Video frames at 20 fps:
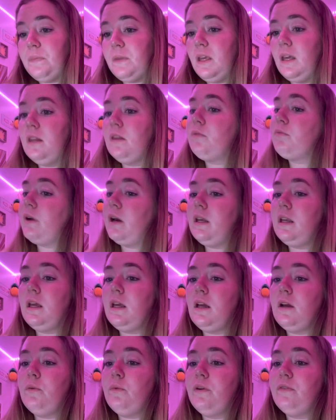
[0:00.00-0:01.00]
In the
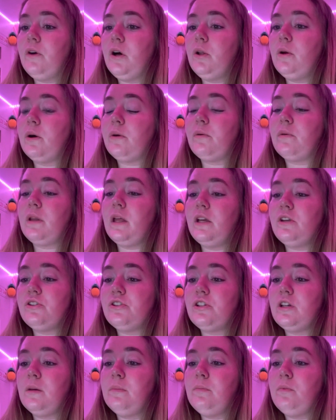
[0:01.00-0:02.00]
writing, we follow a
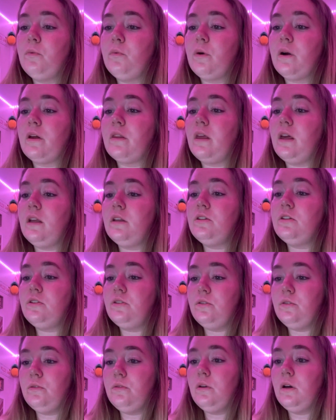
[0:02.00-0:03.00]
relationship where they
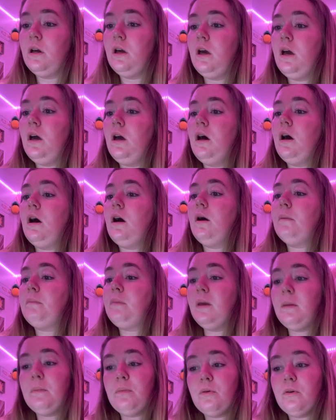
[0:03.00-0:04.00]
two
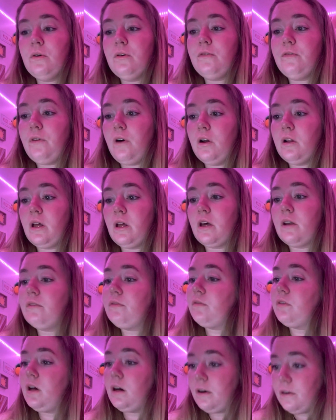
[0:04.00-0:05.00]
people fall out
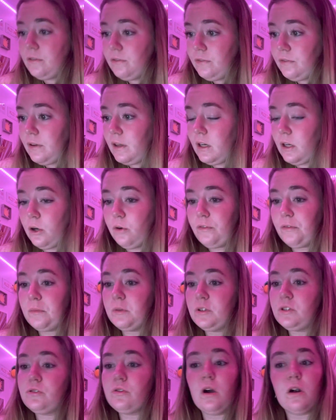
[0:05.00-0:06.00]
of love and go from a
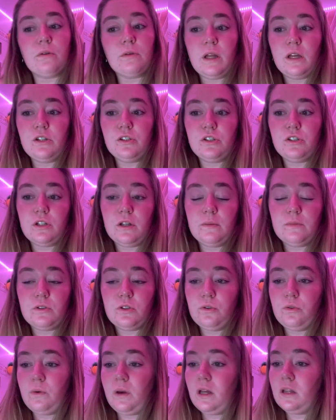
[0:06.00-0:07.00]
strong relationship
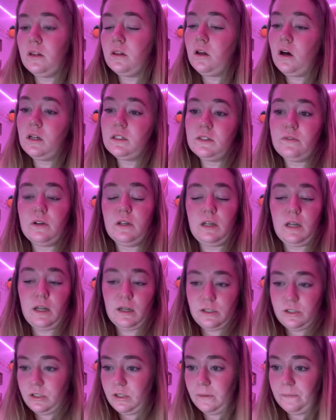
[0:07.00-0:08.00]
to a loss of
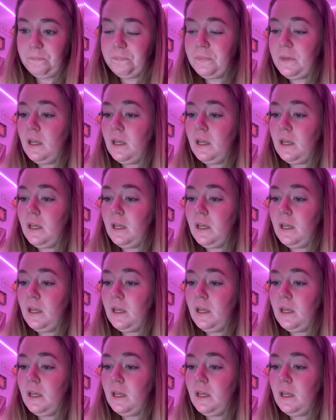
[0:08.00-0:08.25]
connection.